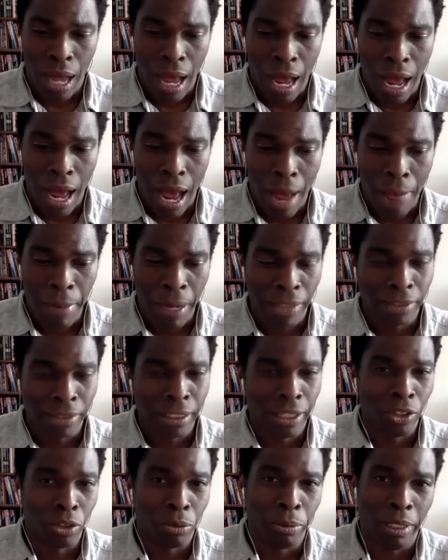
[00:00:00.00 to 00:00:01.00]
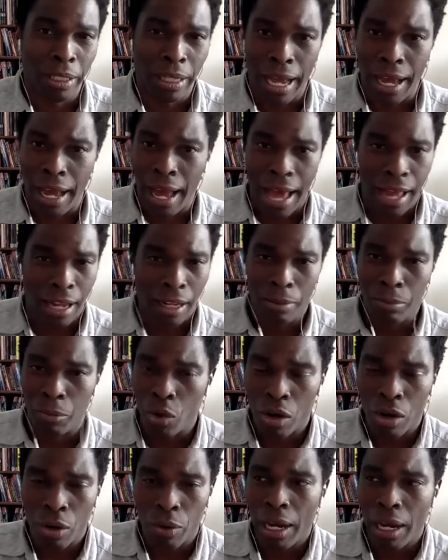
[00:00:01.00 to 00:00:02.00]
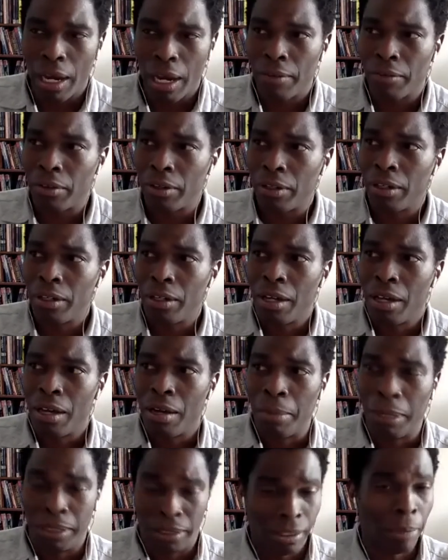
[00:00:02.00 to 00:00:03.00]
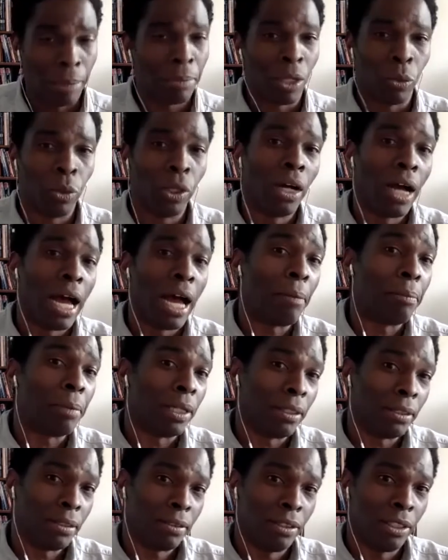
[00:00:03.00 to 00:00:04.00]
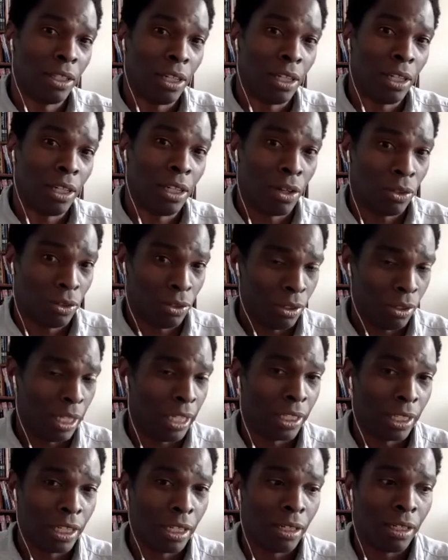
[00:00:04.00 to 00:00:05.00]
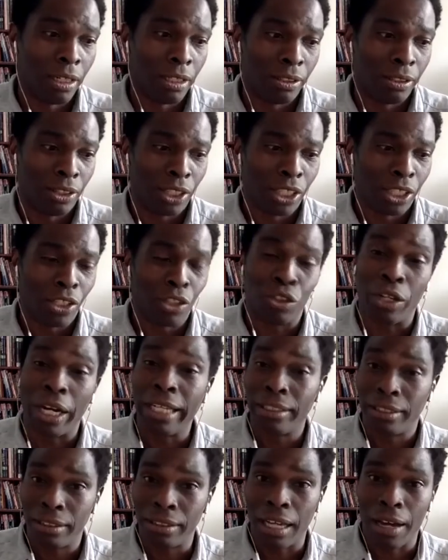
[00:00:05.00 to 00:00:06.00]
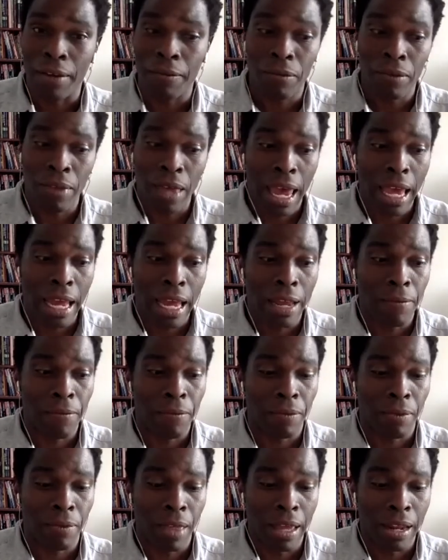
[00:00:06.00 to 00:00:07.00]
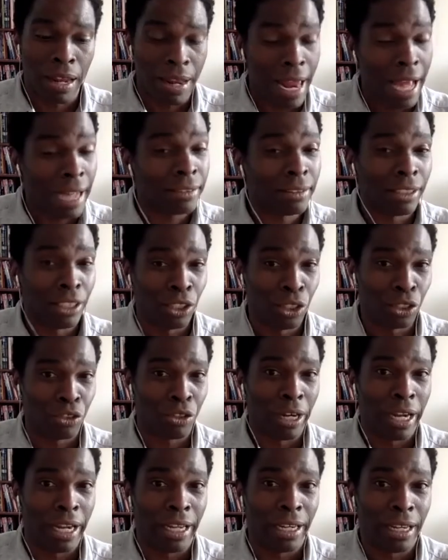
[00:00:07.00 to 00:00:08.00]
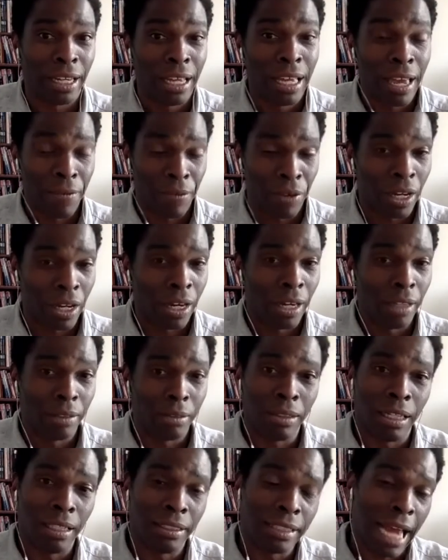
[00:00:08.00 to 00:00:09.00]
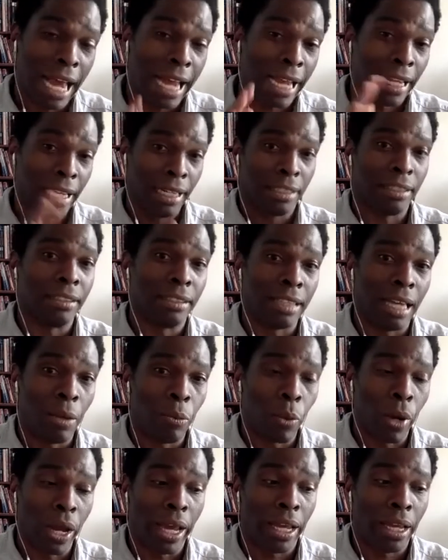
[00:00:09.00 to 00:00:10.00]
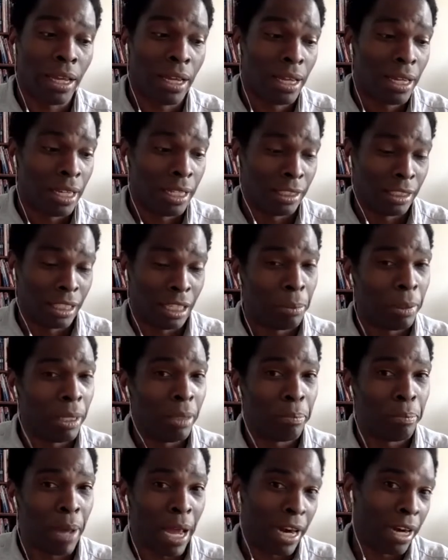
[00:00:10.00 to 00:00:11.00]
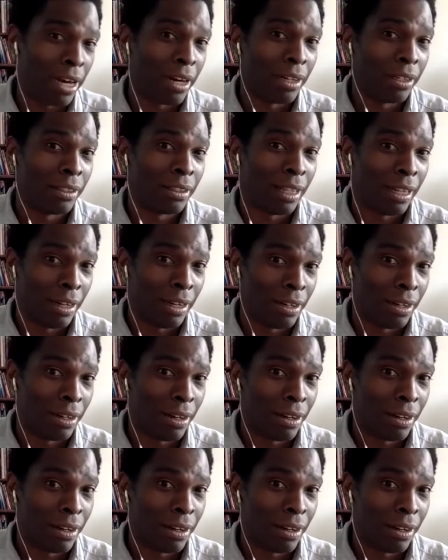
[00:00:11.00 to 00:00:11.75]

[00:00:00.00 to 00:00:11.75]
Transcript: not saying you'll be Alan Moore or whatever, but something will happen, you know, like you're gonna create stuff. And if, and the next thing you create, if you're attacking it the same way, is going to be better than,